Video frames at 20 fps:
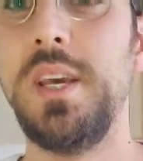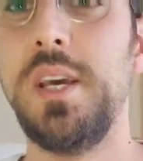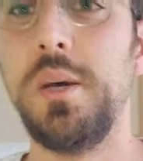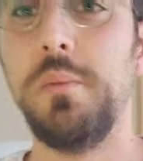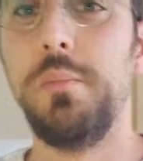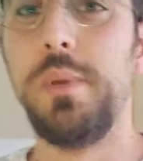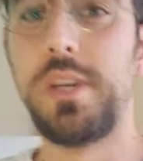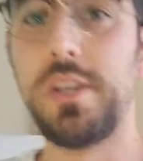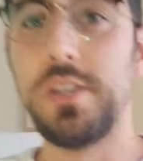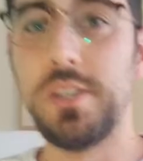
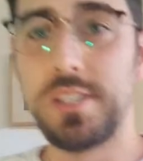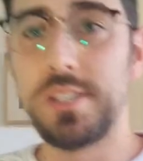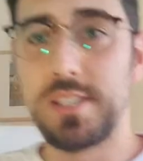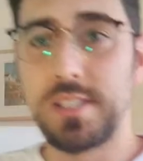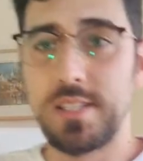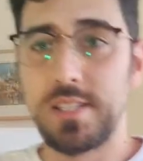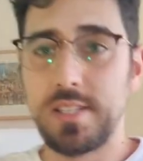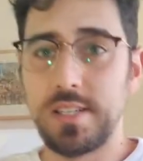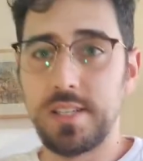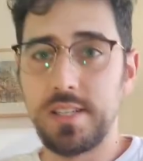
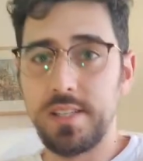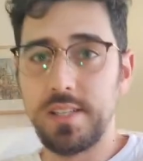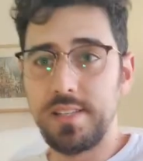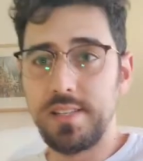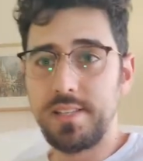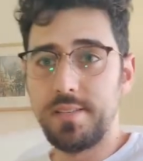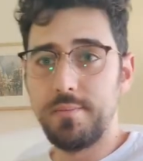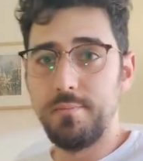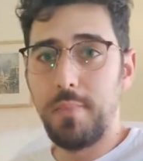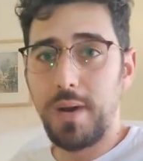Because
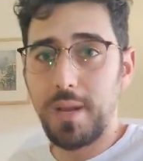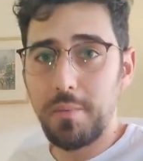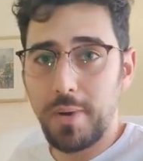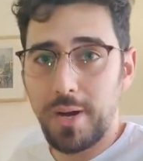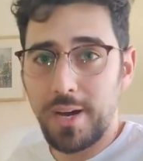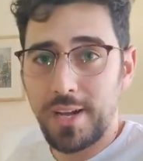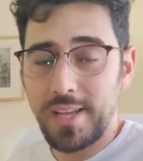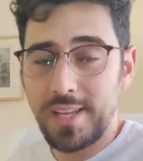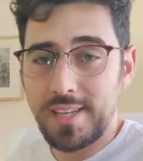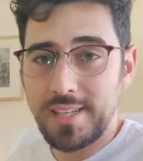my
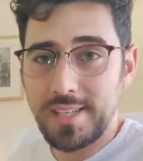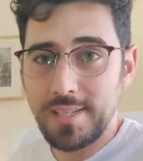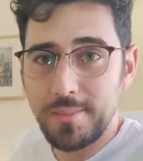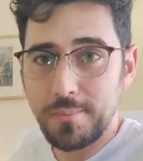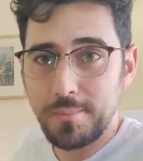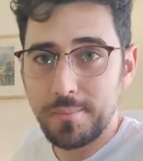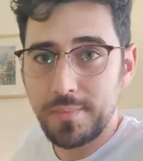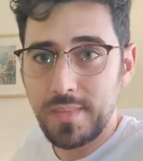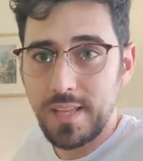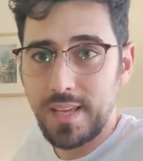bike
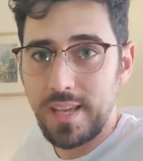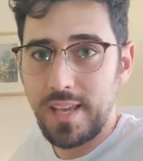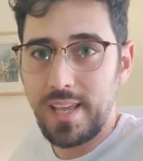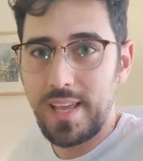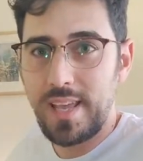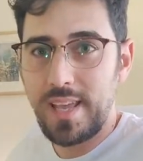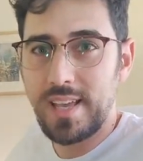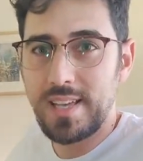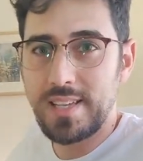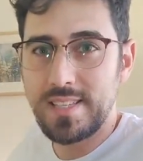
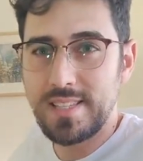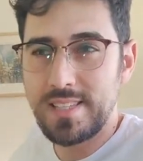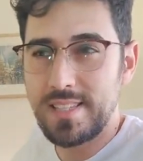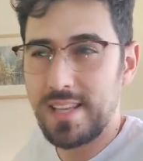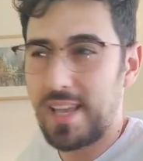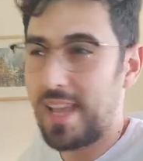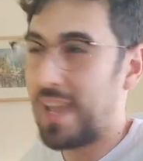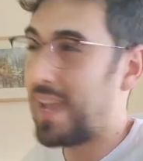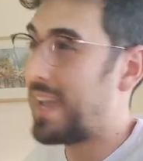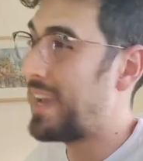
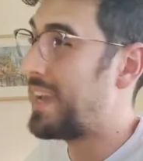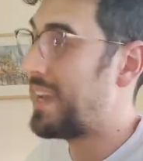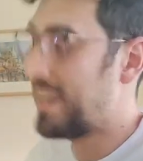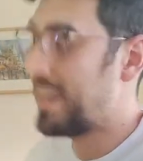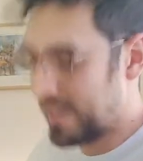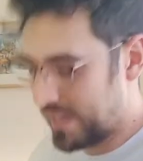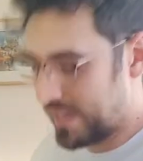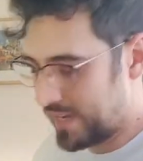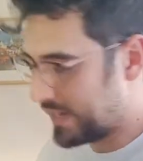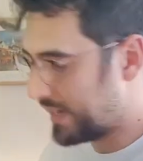has
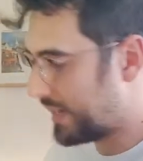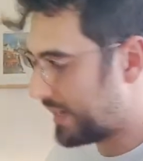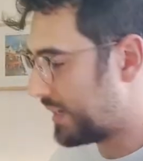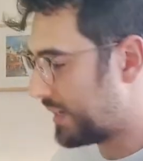a,